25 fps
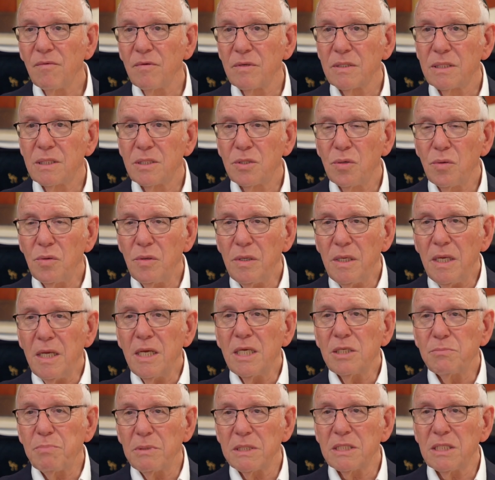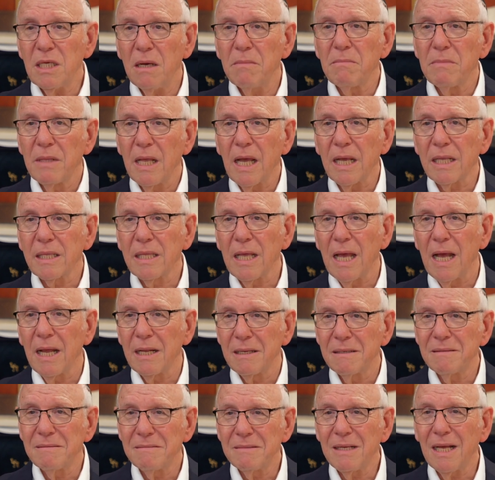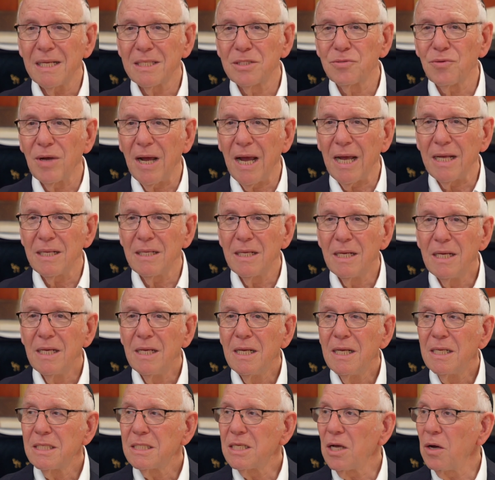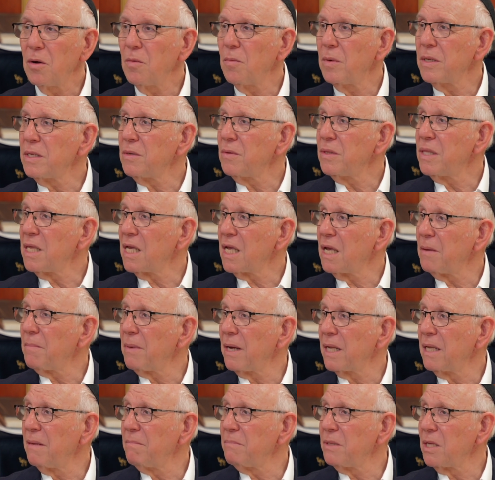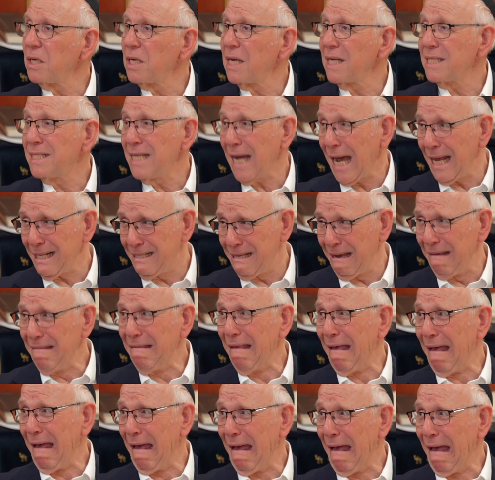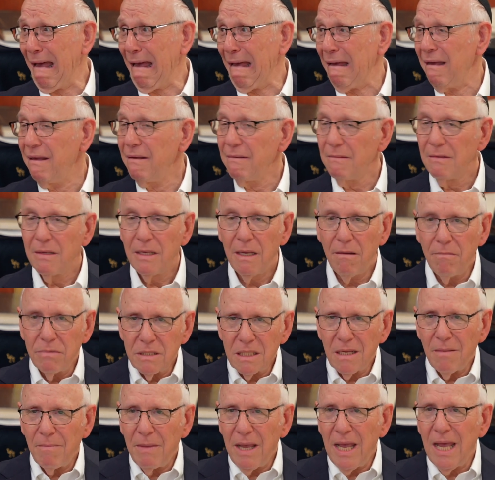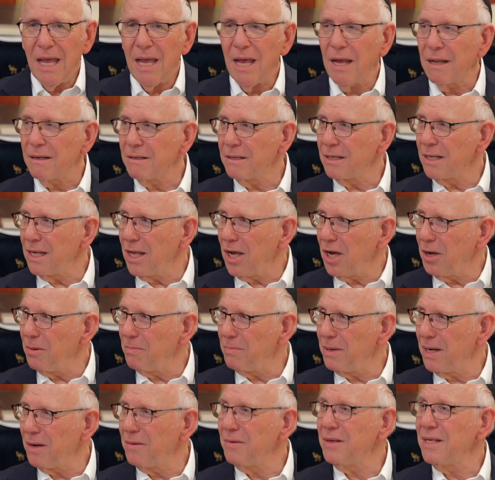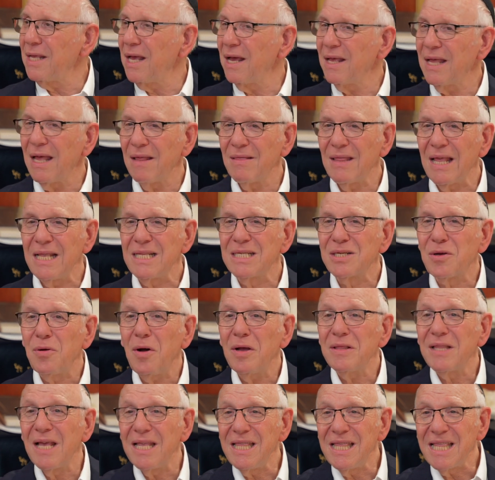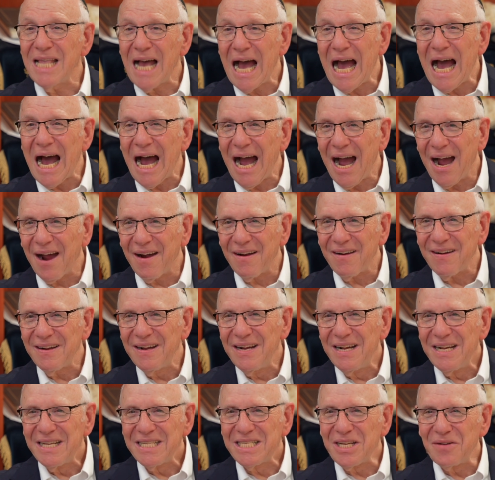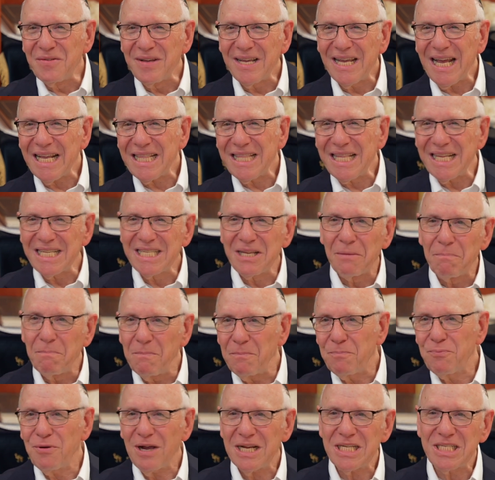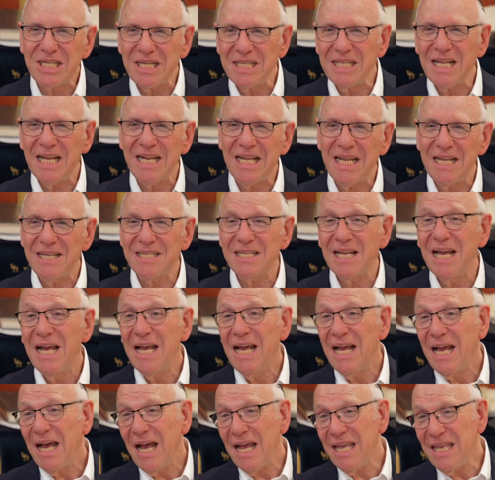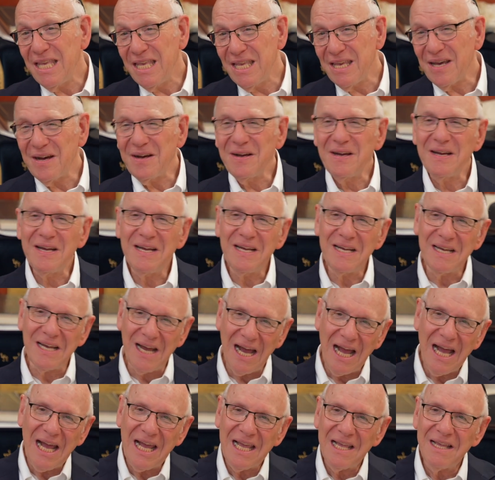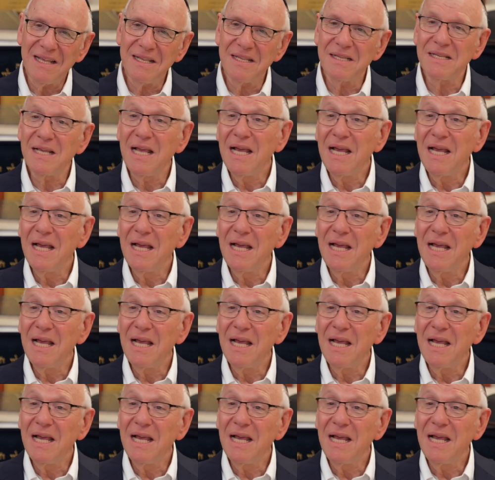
It was 2 years, but something like that. That's right. So when you think about him doing a Tatala, it was a man, but it's called the Na'ar. So we get this impression that he's a young guy.